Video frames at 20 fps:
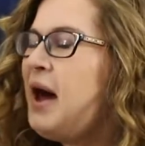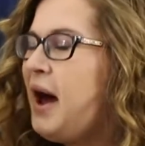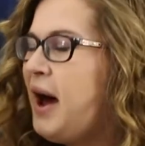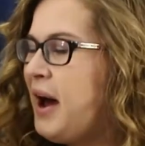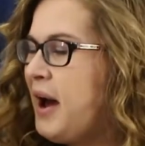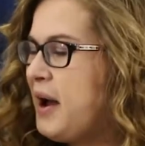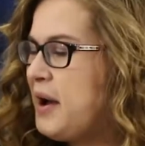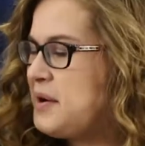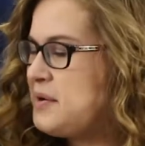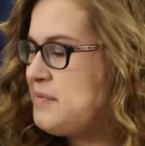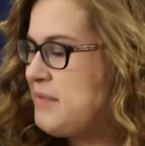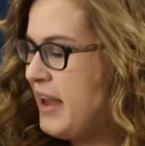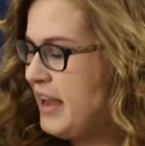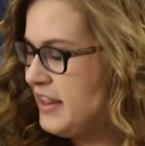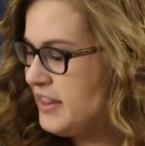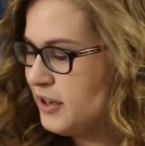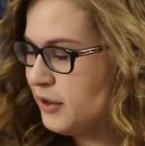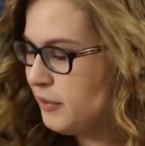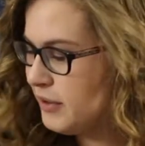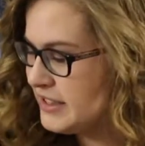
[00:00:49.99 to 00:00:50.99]

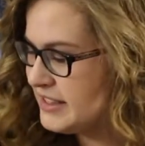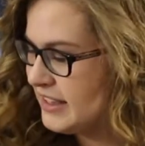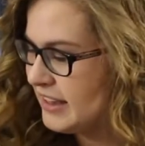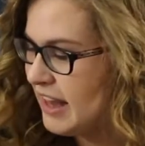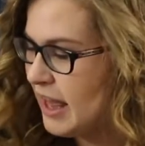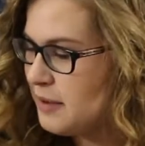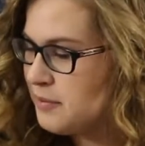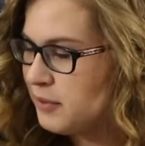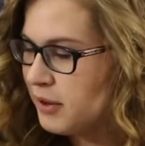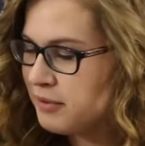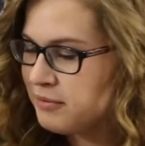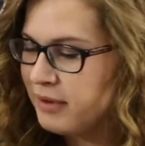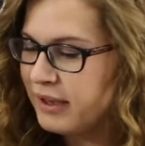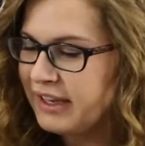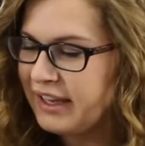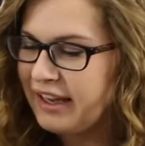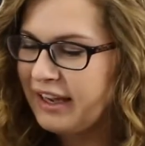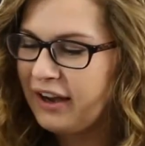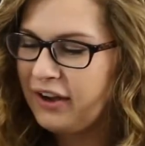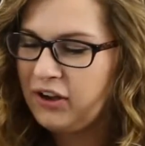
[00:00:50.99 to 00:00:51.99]
and there was a lot more
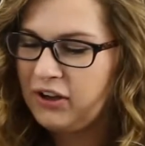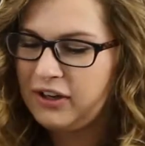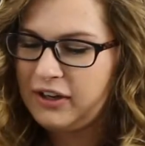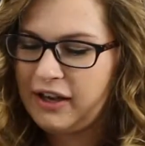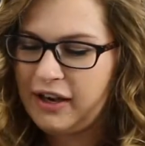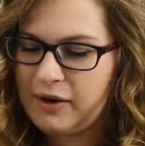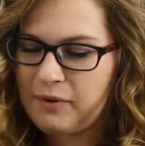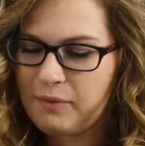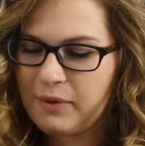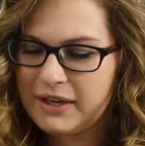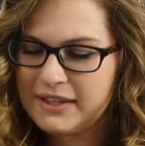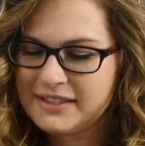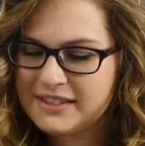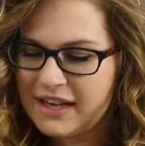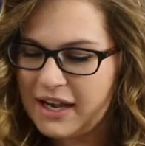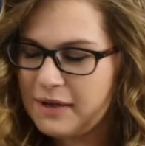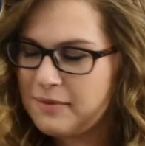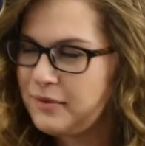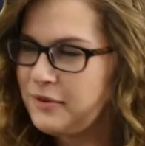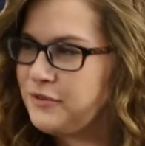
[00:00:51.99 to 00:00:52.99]
money on at one time.